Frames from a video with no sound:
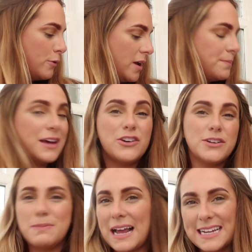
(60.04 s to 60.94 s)
thought it'd be a
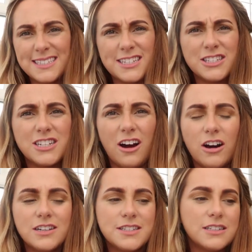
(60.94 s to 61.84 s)
good place to
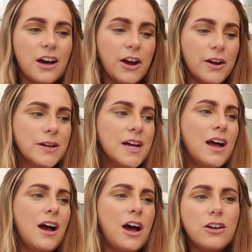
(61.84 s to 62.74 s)
start. So
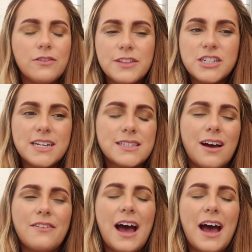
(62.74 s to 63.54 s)
a lot of the jeans that I've